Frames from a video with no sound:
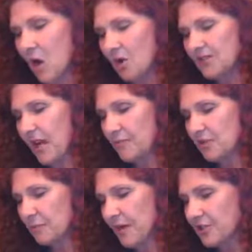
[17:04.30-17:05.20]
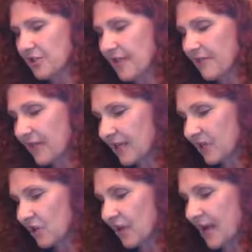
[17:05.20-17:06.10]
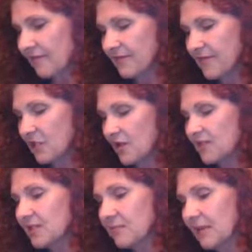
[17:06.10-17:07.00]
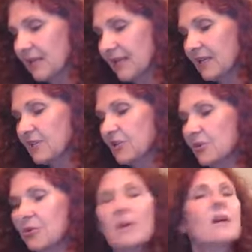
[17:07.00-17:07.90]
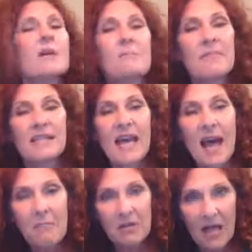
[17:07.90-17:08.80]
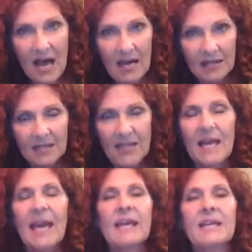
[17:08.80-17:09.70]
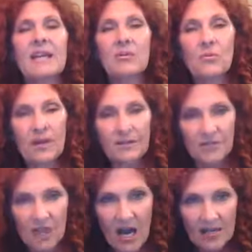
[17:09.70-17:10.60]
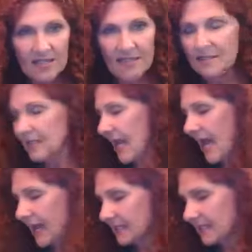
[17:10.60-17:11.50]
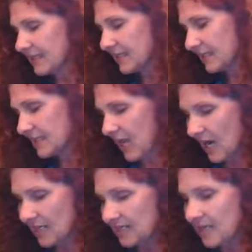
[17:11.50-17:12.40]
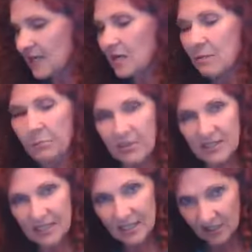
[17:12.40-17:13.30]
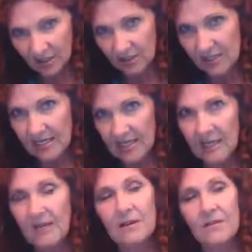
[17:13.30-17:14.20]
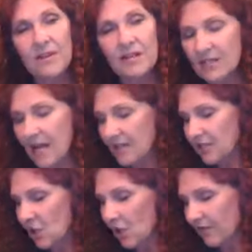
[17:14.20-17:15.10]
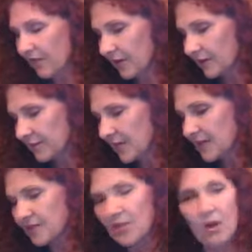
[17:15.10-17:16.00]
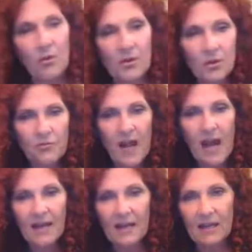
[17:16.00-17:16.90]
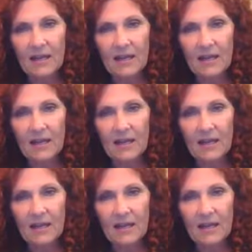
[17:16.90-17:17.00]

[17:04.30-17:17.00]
Alzheimer's patients have incre- have decreased ability to metabolize and get rid of toxins and to detox, particularly things like sulfur. So you've got